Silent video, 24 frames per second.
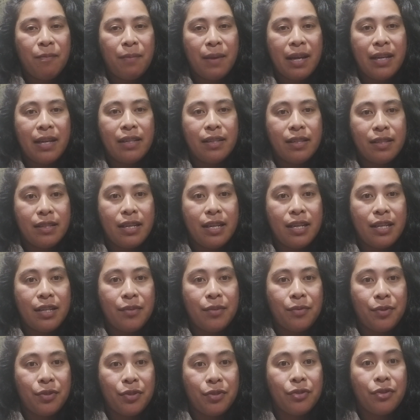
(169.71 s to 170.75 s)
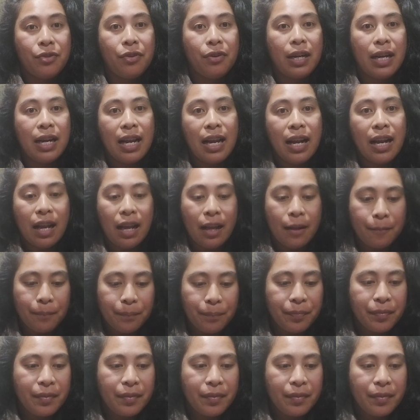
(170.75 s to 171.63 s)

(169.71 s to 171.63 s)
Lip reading: blight disease, which is called linga.